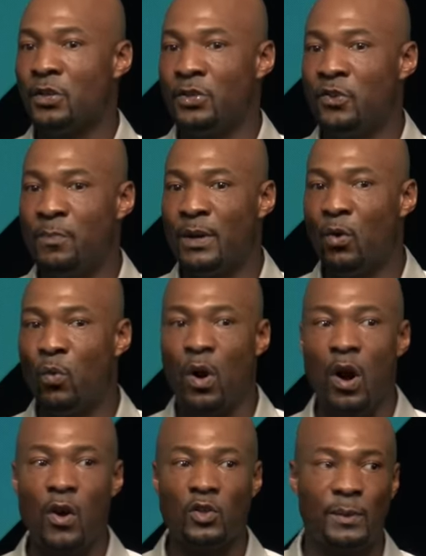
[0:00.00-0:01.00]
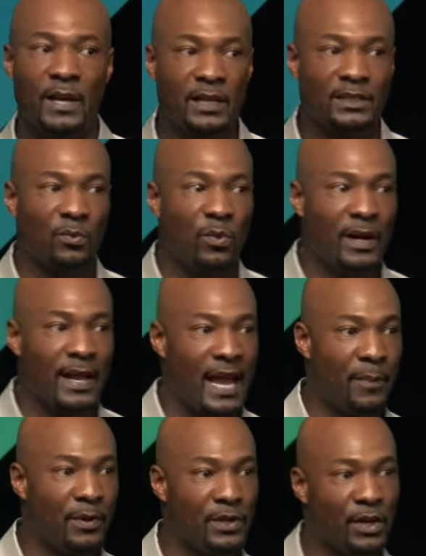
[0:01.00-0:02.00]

you built walls because of what happened.